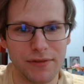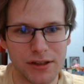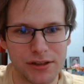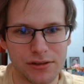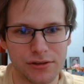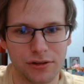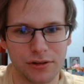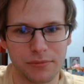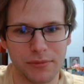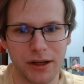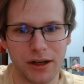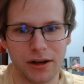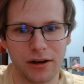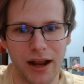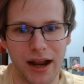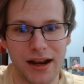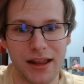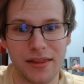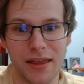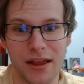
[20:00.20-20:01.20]
Storm here,
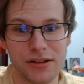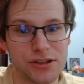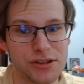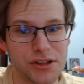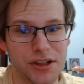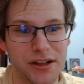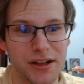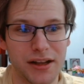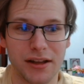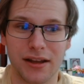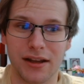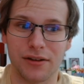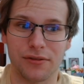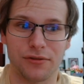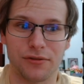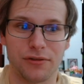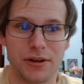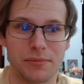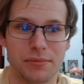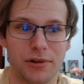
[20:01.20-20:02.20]
and that's just going to get a
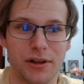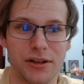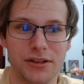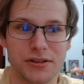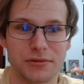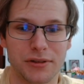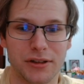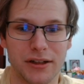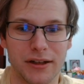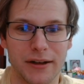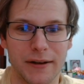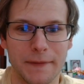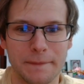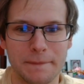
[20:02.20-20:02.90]
free +1.